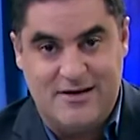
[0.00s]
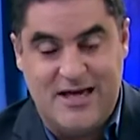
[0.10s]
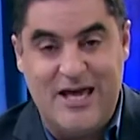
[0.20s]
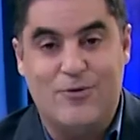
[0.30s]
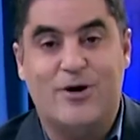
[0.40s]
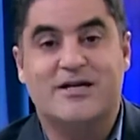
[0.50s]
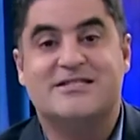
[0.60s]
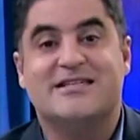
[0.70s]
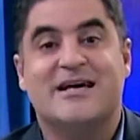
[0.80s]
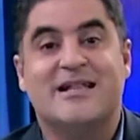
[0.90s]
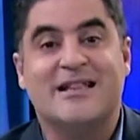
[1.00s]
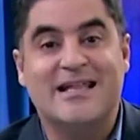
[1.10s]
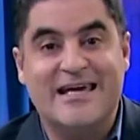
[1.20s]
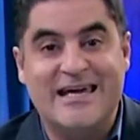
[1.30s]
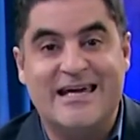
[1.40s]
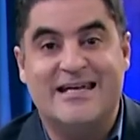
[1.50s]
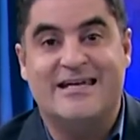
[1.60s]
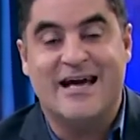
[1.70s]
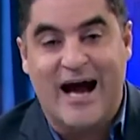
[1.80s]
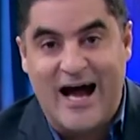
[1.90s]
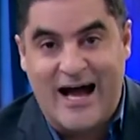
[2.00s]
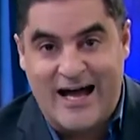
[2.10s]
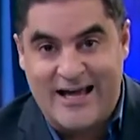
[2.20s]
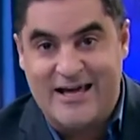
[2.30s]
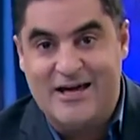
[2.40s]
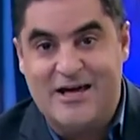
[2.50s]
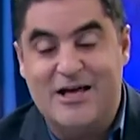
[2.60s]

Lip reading: He was the lead guy